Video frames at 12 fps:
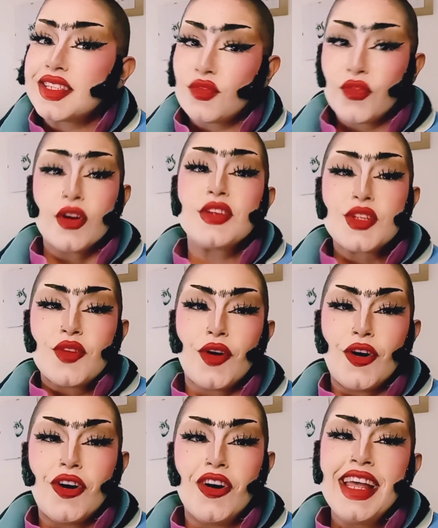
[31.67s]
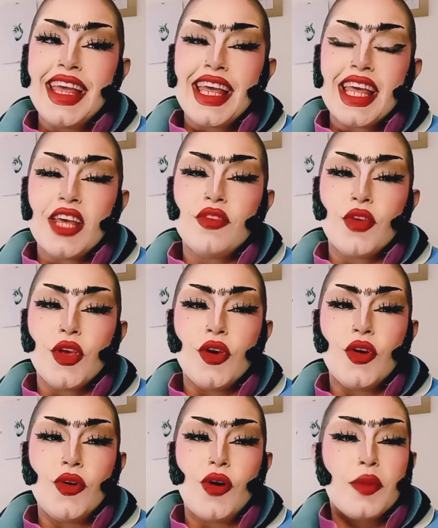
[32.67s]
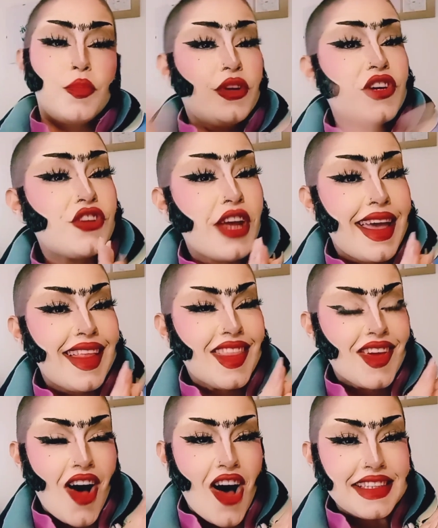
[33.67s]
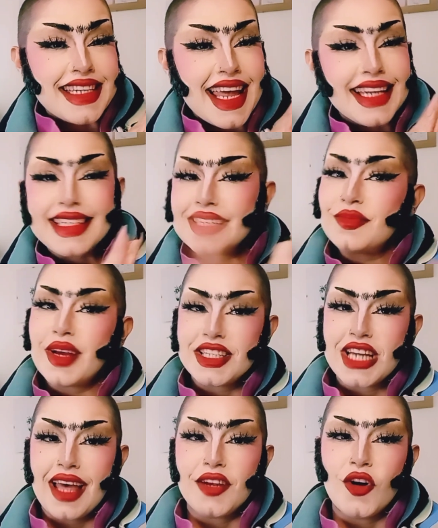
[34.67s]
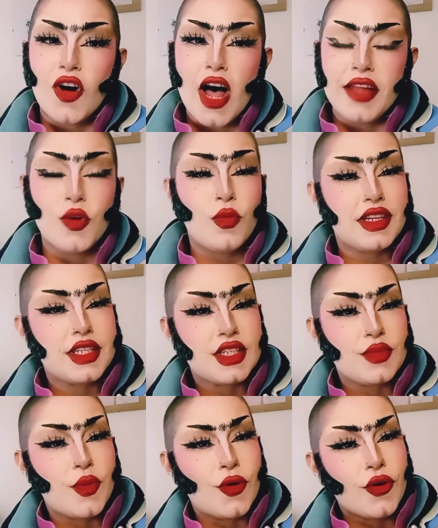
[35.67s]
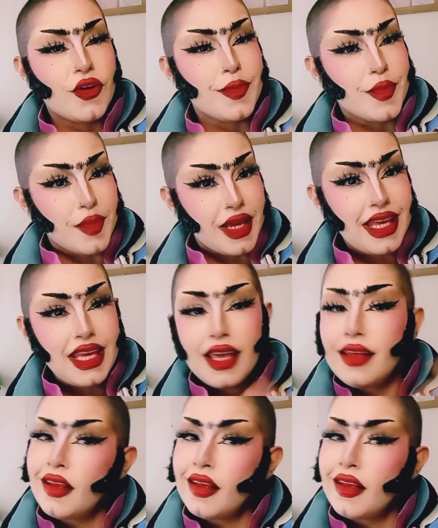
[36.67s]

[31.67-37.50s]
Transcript: First of all, if you appreciate the content in my channel and you want to support me,